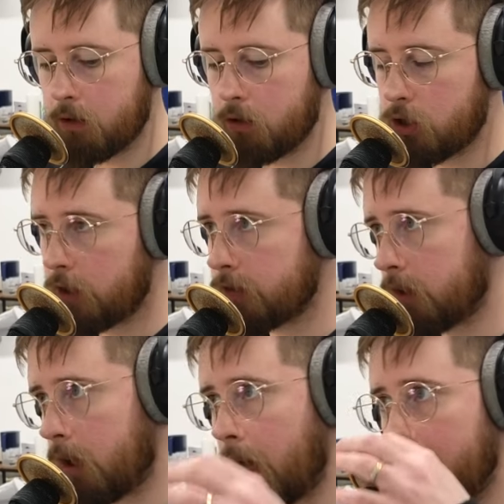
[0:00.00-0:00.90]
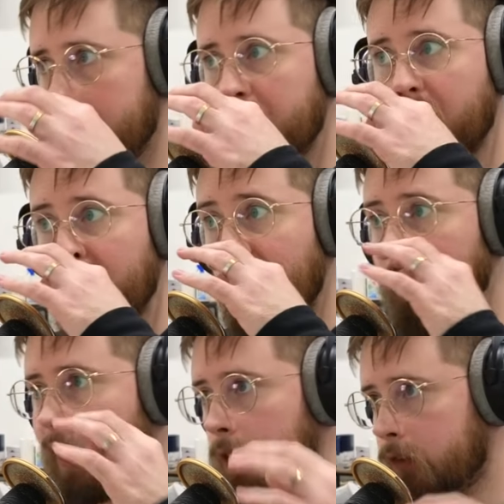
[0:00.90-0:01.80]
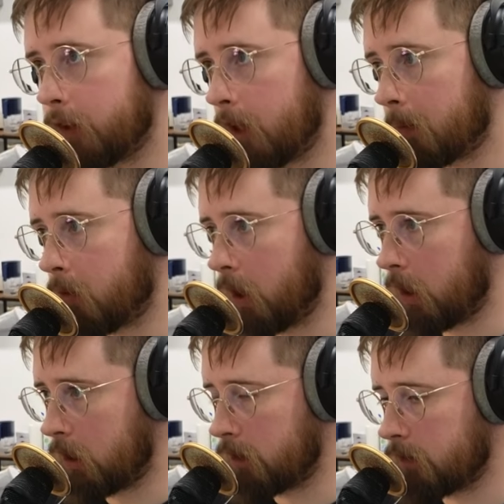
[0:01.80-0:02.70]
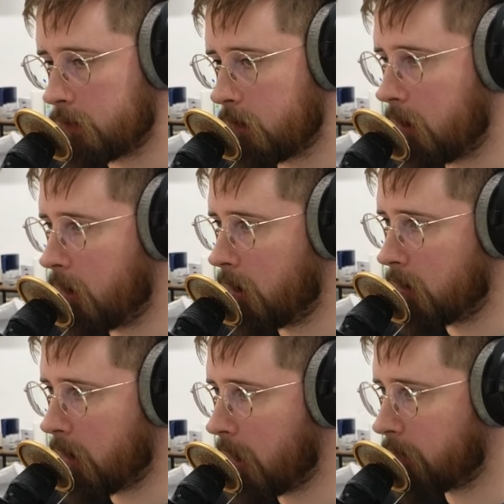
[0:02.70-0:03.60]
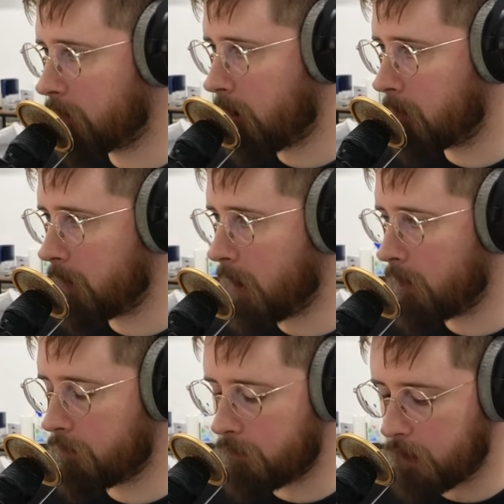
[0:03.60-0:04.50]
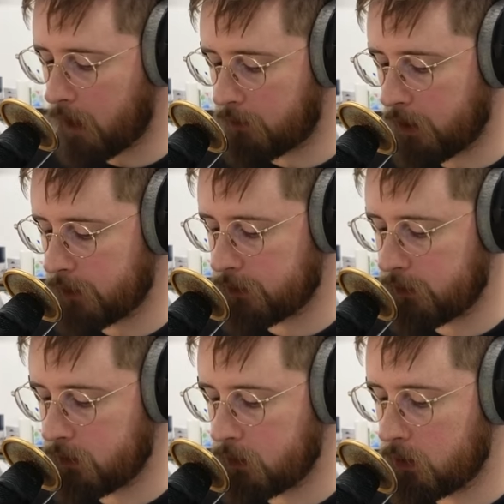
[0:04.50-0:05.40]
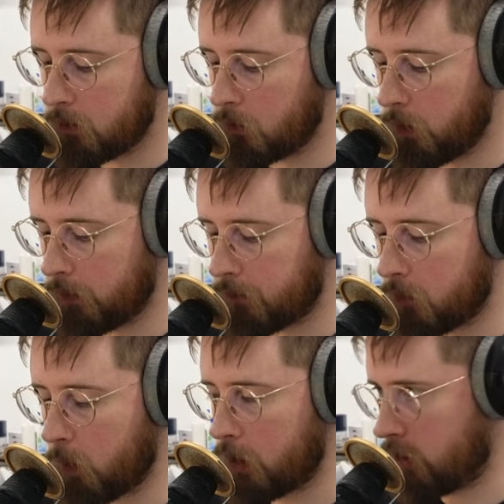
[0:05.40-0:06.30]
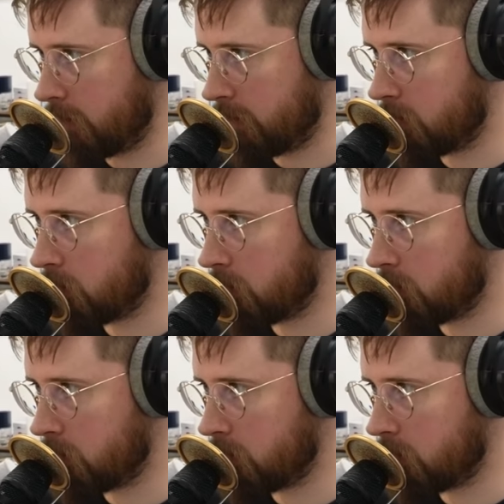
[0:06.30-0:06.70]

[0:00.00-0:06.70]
Jason, I put a call out to the Upgradians, and they yes. have come, they have they have answered with questions.